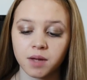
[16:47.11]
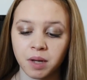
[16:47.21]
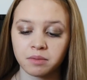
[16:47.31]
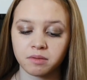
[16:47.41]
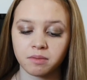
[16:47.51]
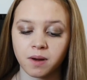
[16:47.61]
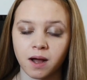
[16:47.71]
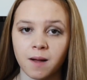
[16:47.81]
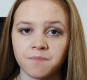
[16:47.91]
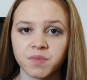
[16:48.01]
Blah blah blah
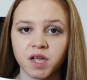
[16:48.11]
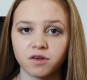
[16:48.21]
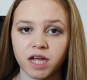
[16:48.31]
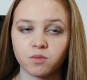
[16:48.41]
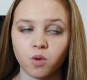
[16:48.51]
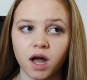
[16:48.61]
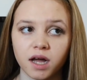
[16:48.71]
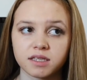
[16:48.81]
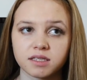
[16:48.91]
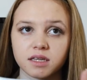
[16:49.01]
blah. It
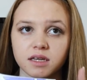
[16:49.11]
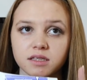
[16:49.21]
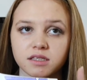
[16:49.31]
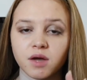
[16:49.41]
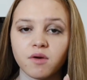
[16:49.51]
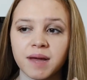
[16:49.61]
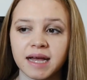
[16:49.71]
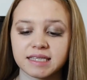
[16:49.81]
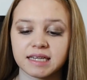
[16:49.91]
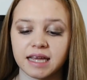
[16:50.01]
works so
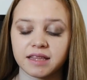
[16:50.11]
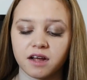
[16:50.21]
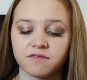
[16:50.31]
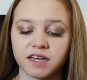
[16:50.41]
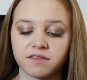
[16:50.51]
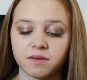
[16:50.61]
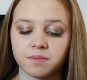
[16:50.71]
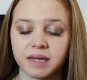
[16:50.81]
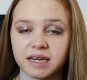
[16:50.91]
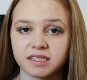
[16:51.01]
amazingly that I've never
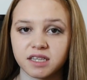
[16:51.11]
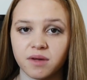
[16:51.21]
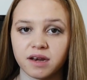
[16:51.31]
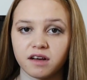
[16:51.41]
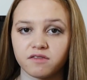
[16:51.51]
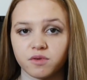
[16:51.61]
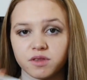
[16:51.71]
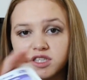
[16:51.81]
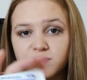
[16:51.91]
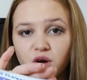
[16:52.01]
been so in love with
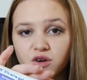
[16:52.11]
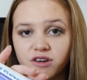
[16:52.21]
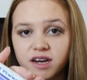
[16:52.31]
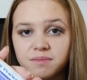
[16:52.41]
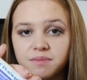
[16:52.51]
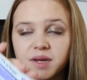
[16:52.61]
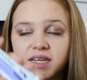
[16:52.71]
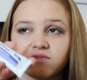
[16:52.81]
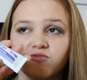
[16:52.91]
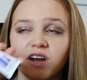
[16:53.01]
a spot cream, but
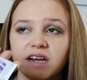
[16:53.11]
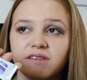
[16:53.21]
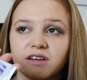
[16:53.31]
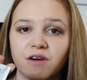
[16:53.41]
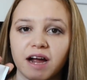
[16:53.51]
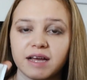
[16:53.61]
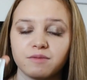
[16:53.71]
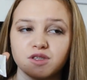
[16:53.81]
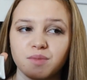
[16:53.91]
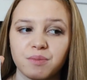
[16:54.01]
it's really really great. It
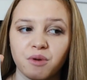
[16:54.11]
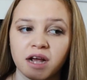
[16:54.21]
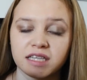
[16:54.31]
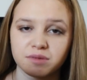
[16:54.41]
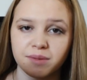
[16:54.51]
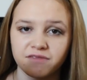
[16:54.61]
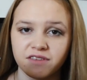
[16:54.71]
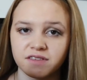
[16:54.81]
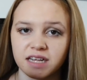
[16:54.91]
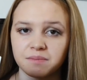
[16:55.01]
was a bit pricey. It was about
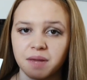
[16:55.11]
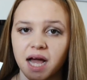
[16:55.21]
£15,